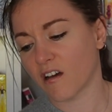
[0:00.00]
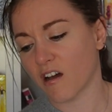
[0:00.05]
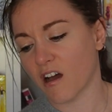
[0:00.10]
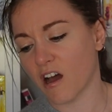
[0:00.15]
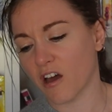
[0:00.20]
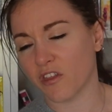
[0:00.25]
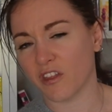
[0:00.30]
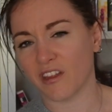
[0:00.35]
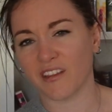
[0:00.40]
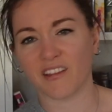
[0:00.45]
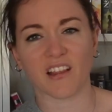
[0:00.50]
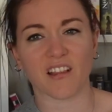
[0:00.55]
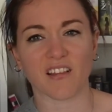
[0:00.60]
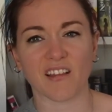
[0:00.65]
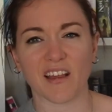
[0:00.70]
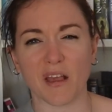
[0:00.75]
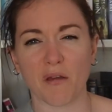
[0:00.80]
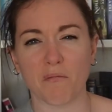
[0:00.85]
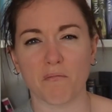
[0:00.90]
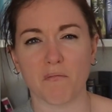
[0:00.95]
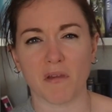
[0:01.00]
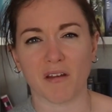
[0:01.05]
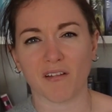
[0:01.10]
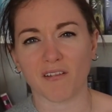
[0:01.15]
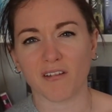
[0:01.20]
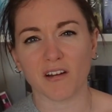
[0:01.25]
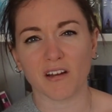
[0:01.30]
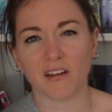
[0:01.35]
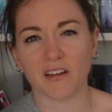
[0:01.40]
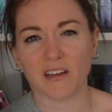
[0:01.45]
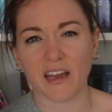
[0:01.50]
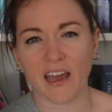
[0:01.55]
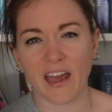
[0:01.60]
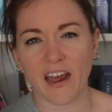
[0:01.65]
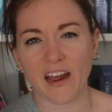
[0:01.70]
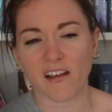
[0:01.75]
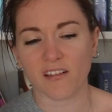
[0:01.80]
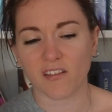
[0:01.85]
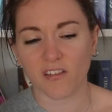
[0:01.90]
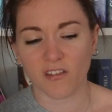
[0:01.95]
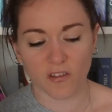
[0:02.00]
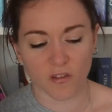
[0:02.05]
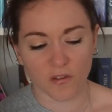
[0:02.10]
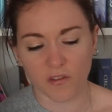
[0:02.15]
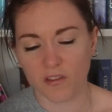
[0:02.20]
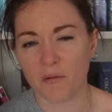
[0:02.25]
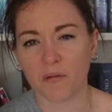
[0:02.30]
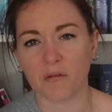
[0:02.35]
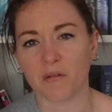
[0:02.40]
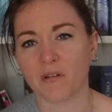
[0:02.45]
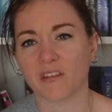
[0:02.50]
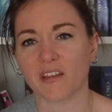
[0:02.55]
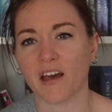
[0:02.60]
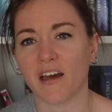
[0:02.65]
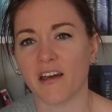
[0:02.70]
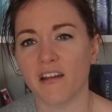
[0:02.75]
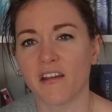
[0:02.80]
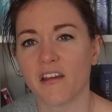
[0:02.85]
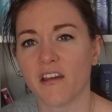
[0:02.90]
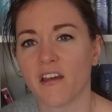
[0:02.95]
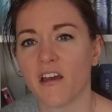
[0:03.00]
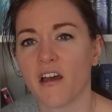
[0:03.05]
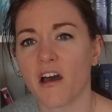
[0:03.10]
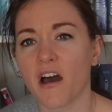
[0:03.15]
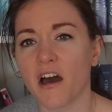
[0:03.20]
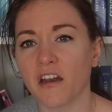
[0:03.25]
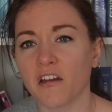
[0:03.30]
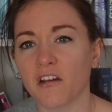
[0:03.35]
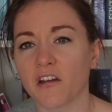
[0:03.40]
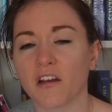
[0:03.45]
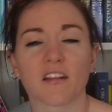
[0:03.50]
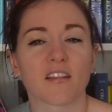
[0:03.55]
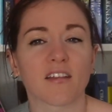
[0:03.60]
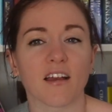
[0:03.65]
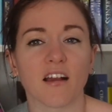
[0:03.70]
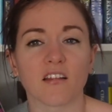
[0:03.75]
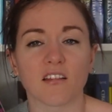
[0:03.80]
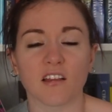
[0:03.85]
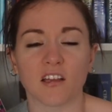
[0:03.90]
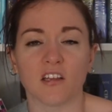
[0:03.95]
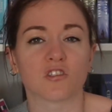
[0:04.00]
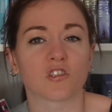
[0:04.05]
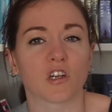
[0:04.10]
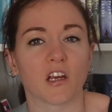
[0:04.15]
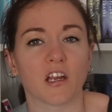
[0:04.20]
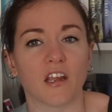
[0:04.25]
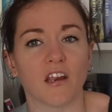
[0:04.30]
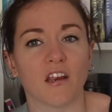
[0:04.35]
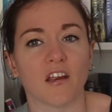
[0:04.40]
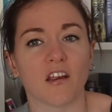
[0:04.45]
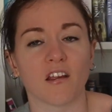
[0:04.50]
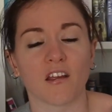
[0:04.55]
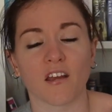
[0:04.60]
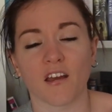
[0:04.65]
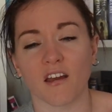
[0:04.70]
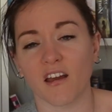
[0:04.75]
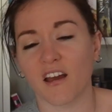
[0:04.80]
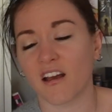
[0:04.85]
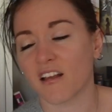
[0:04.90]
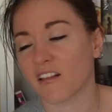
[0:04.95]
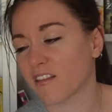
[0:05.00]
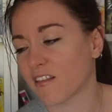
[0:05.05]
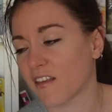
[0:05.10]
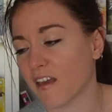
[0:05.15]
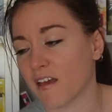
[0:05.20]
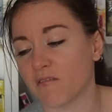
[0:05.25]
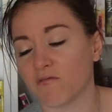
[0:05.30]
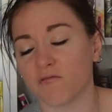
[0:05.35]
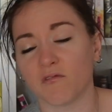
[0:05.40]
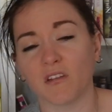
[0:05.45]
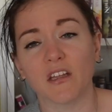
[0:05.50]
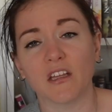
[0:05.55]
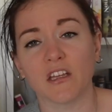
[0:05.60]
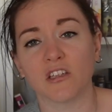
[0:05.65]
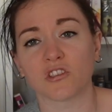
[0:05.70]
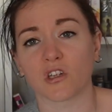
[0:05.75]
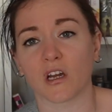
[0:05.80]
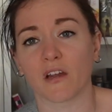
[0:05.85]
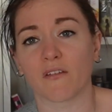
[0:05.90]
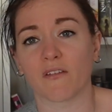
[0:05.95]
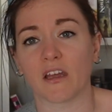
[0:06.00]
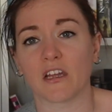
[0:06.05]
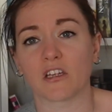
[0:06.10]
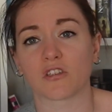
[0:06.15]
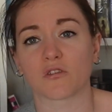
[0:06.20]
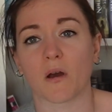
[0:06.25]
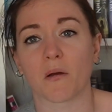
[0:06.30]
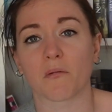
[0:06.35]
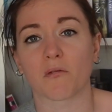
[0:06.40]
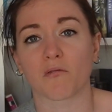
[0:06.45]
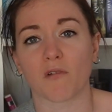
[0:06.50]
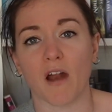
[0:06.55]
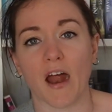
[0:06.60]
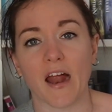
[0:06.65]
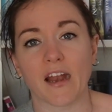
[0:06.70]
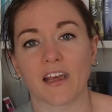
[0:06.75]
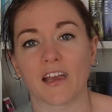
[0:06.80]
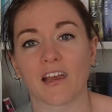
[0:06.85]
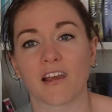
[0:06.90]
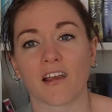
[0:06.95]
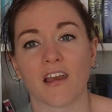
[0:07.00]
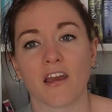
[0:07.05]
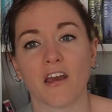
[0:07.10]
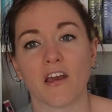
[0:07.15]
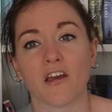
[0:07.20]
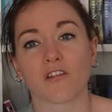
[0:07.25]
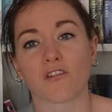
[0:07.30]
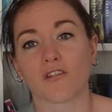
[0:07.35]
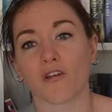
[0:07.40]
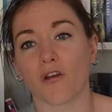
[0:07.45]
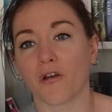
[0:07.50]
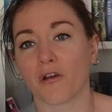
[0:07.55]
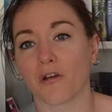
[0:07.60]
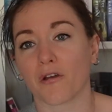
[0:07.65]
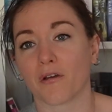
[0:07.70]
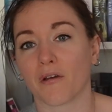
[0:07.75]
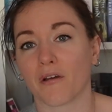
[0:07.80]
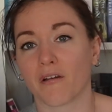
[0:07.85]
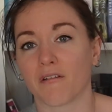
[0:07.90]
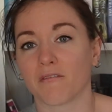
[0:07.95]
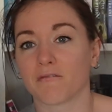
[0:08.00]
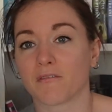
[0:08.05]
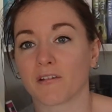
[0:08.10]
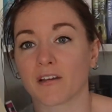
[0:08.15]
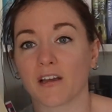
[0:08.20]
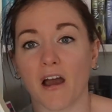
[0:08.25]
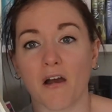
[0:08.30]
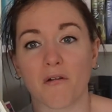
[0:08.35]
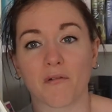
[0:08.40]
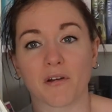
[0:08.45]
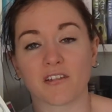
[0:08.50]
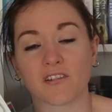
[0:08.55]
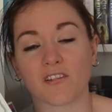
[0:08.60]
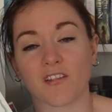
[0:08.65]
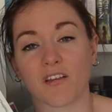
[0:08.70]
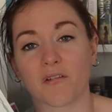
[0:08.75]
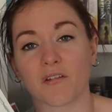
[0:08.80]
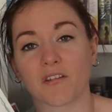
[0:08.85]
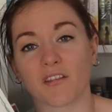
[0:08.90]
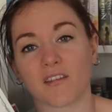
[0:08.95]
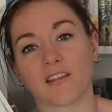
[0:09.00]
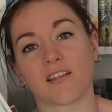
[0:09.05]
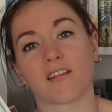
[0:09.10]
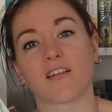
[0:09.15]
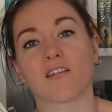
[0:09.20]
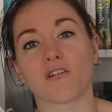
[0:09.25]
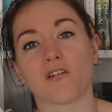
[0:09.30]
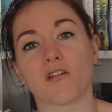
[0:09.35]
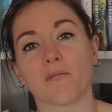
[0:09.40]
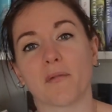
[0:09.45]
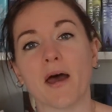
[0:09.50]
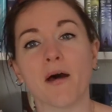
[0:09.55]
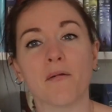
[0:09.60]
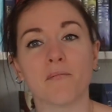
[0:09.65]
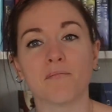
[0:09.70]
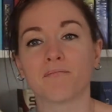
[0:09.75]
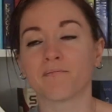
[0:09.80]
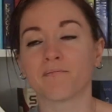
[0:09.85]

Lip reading: I think there's like a mirror houses or something like that. I don't know, it sounds intriguing. As I said, really enjoy V. Schwab's writing, so I can't wait to see what this is all about.